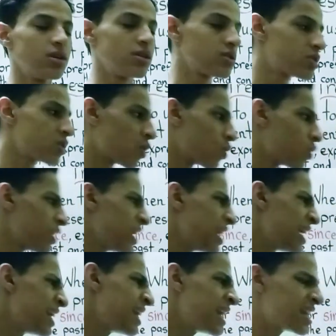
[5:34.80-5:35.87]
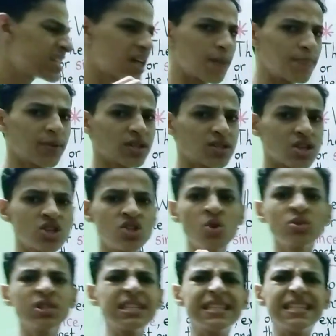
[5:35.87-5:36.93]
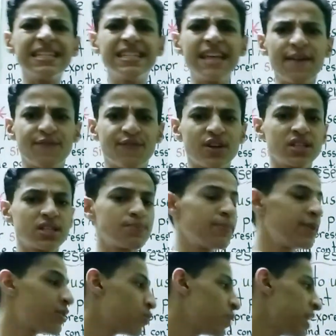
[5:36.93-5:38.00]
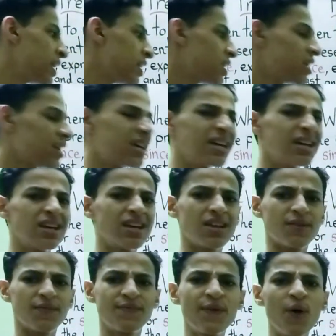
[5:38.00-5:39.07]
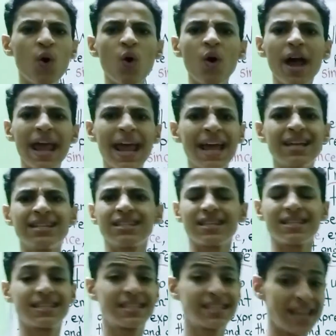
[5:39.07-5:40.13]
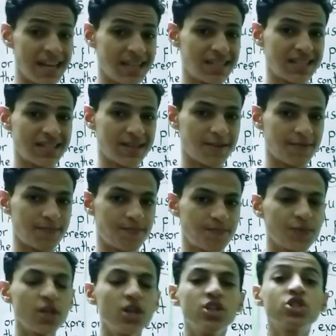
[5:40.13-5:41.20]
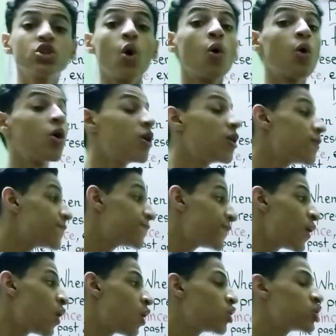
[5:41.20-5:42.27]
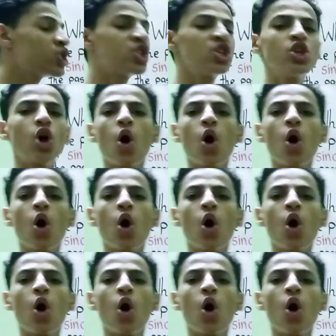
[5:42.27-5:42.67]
So, in the examples, notice the difference between for and since. So, for should